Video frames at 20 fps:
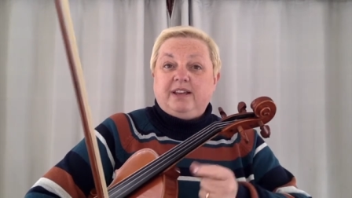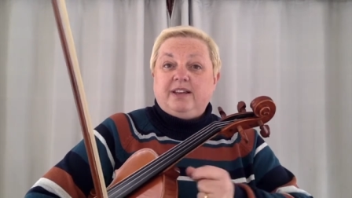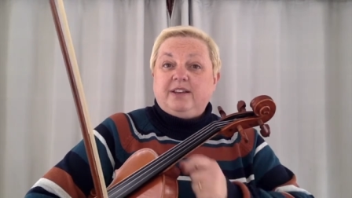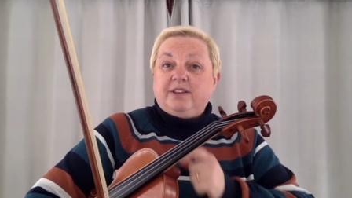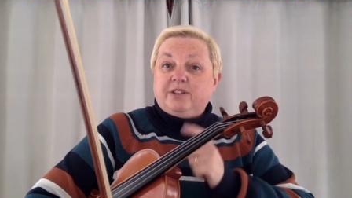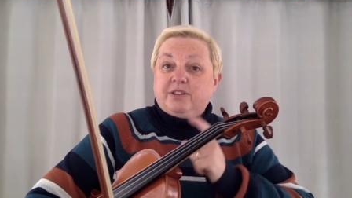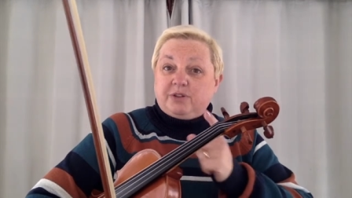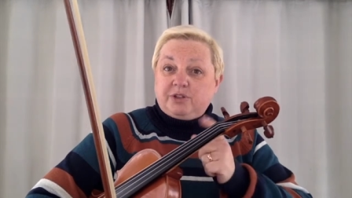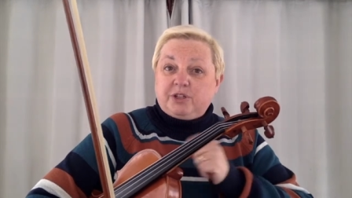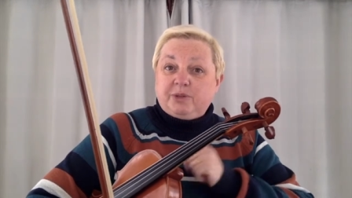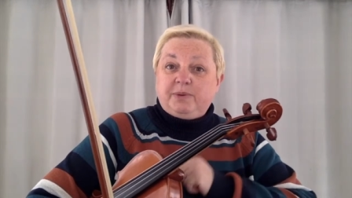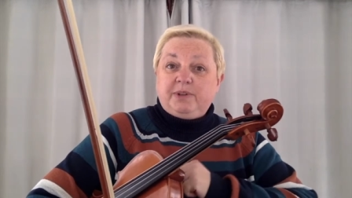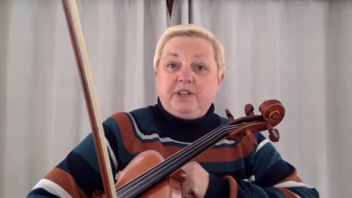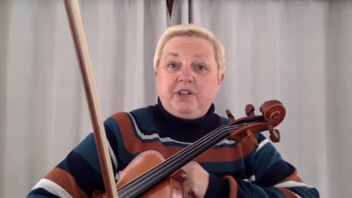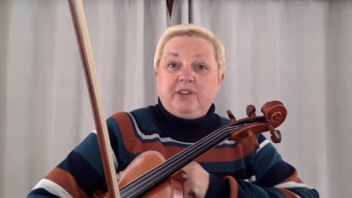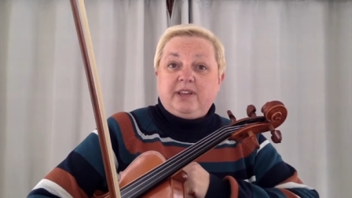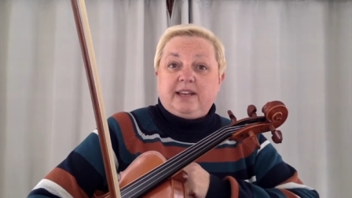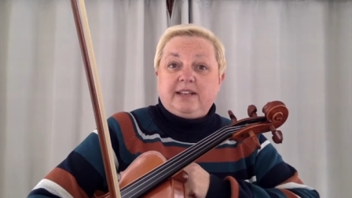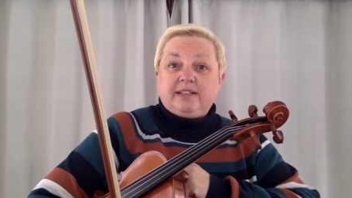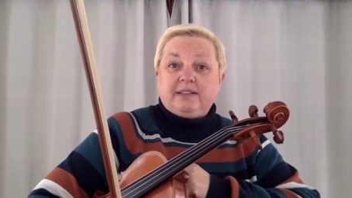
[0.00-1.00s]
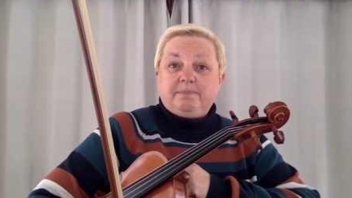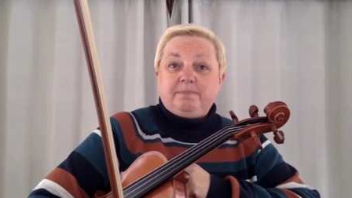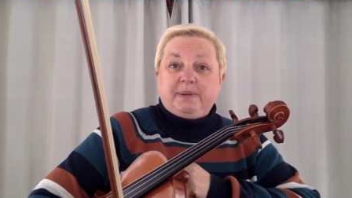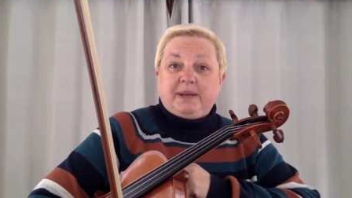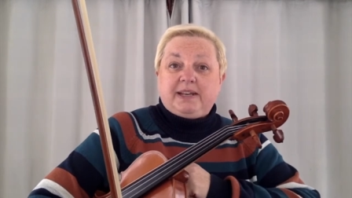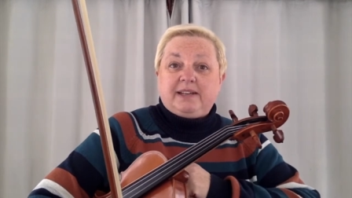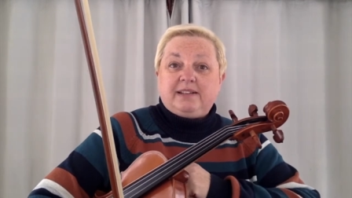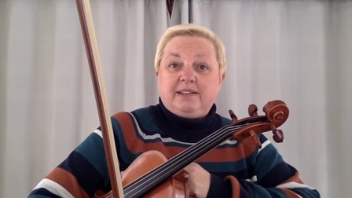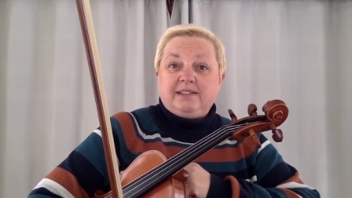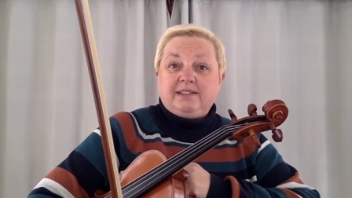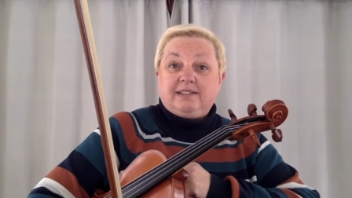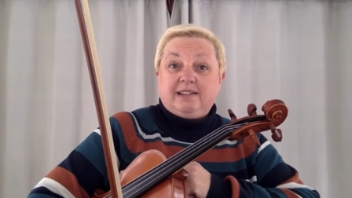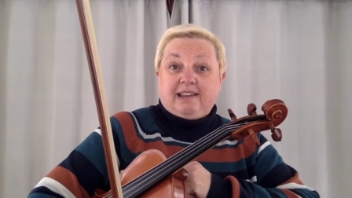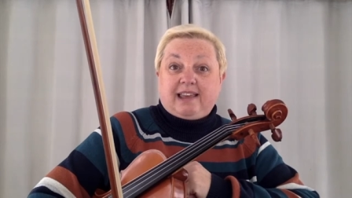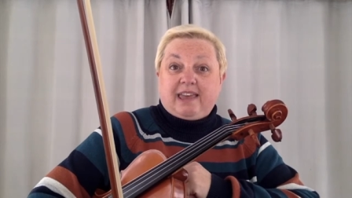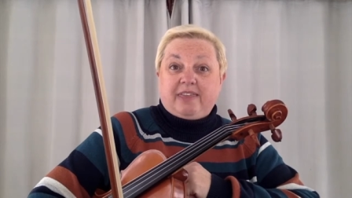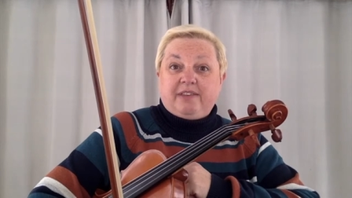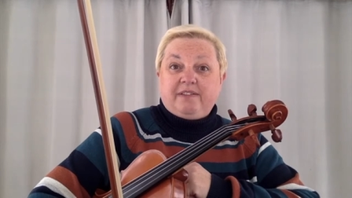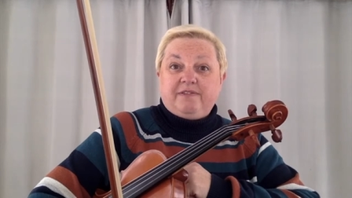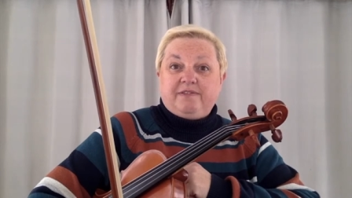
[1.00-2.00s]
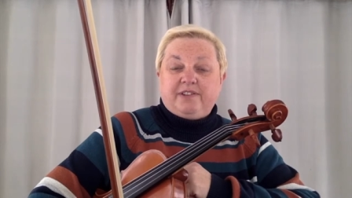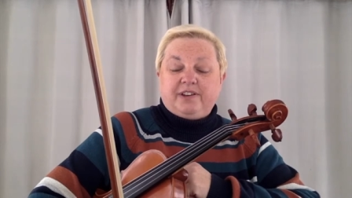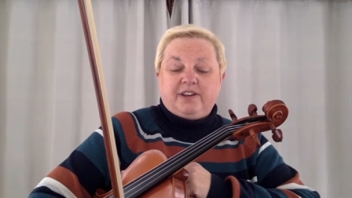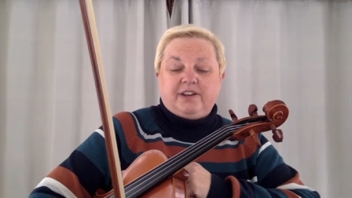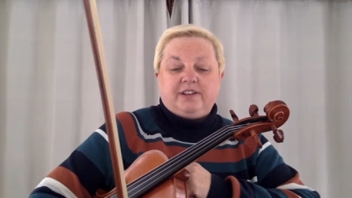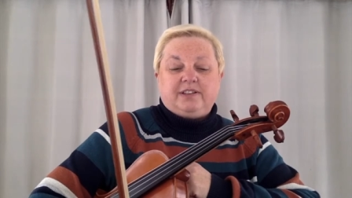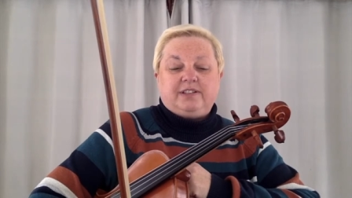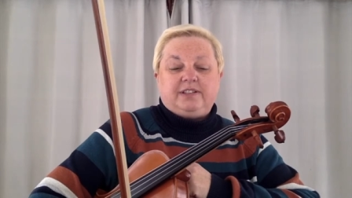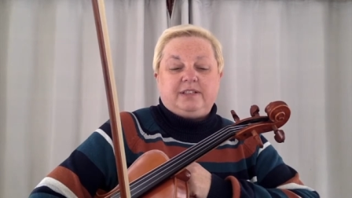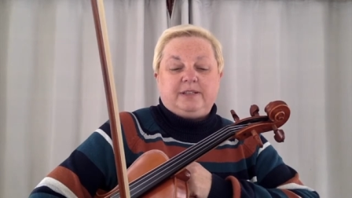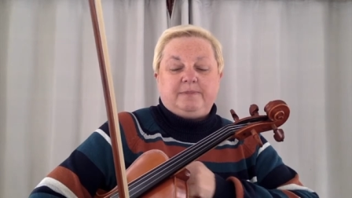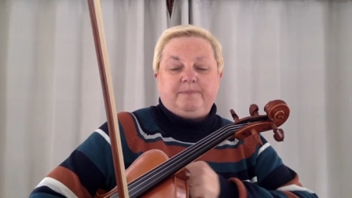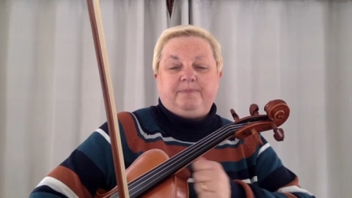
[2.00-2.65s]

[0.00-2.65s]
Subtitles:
So shall we do that bit together first?